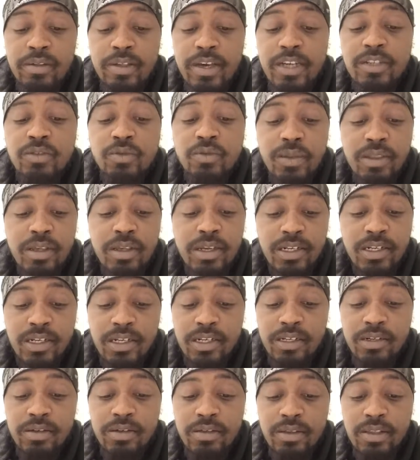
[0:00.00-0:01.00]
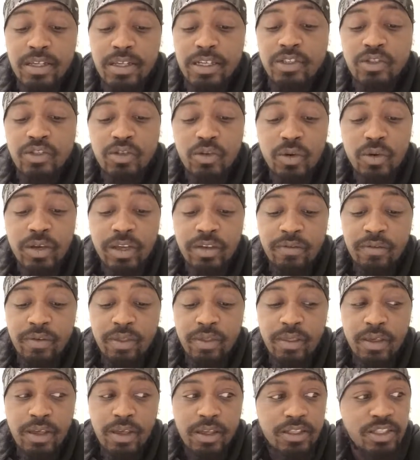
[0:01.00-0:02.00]
That's what they did. They stole
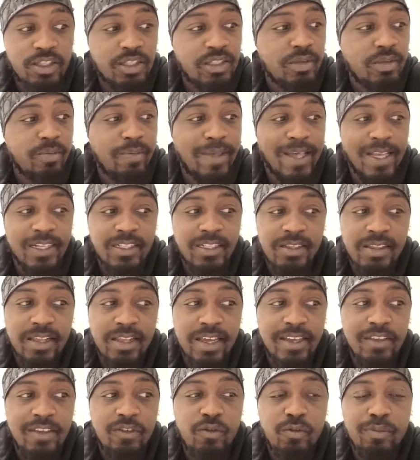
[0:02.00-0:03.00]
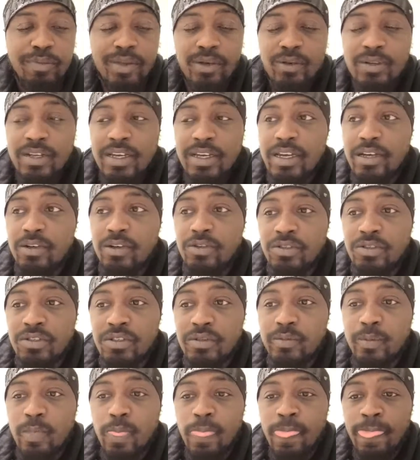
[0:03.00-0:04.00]
everything. Just imagine that. You build a house,